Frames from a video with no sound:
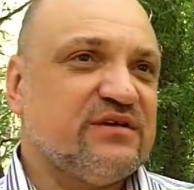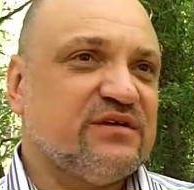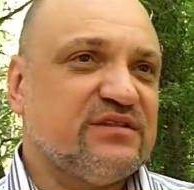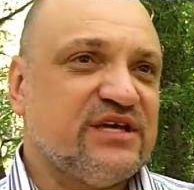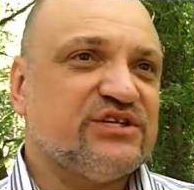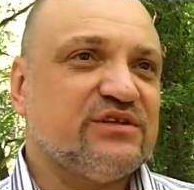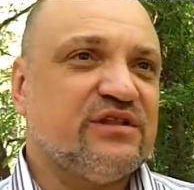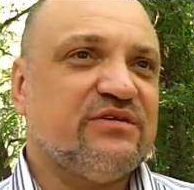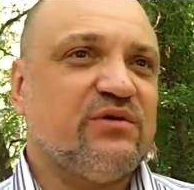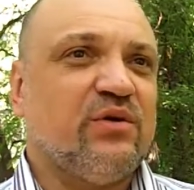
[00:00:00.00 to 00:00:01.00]
the
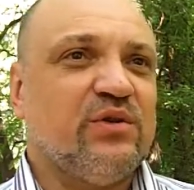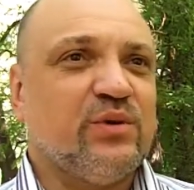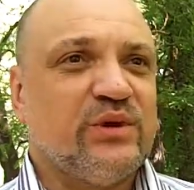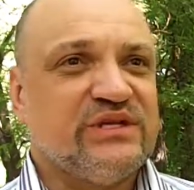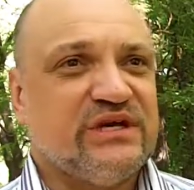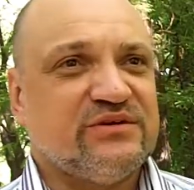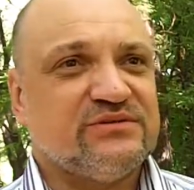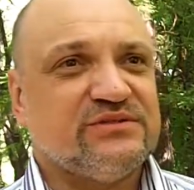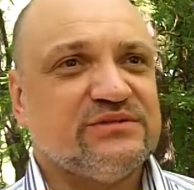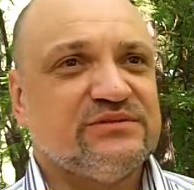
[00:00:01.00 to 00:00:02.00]
national level all the way
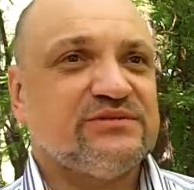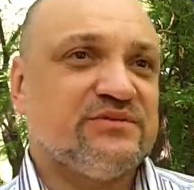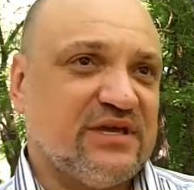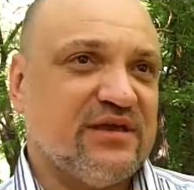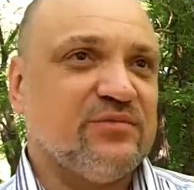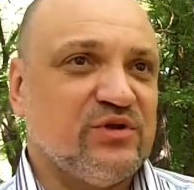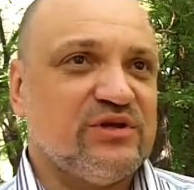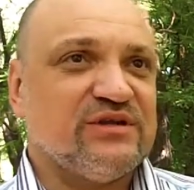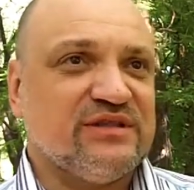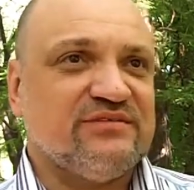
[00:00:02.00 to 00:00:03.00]
down to the
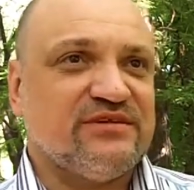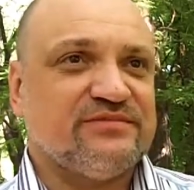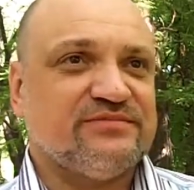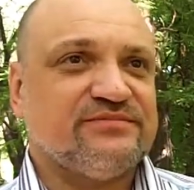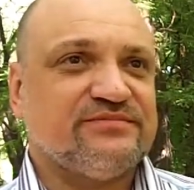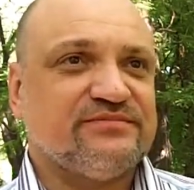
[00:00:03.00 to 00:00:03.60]
community level.